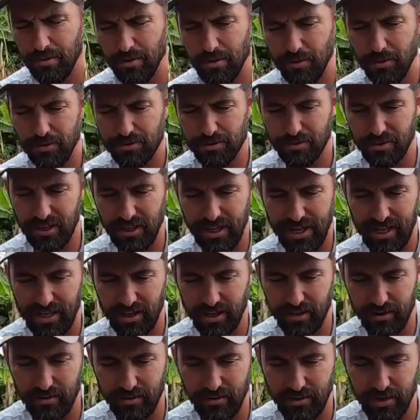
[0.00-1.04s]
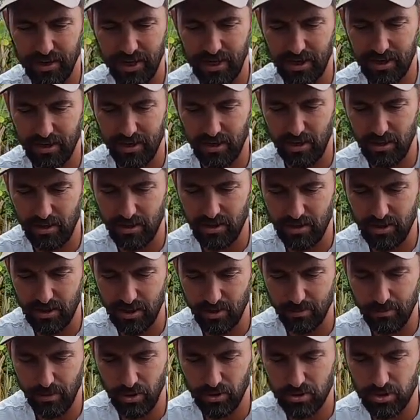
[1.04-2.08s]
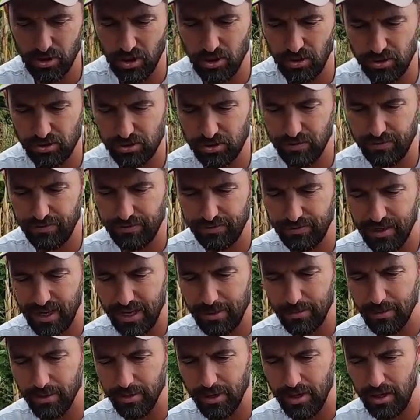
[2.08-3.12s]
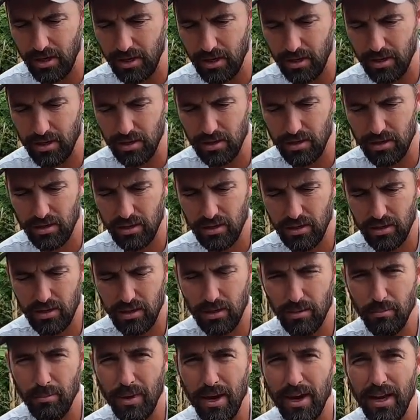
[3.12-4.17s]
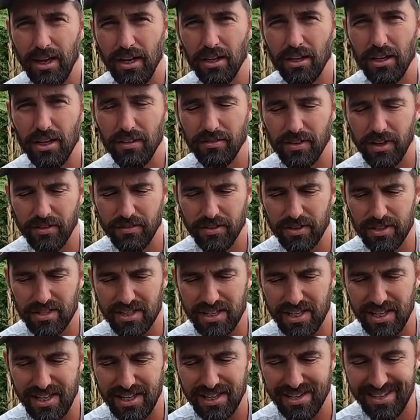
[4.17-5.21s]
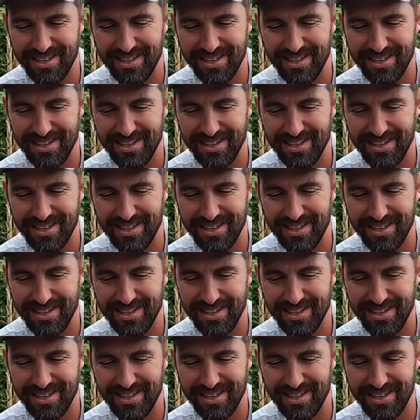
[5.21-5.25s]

It was really like a like an the most ultra fibery mango you've ever seen.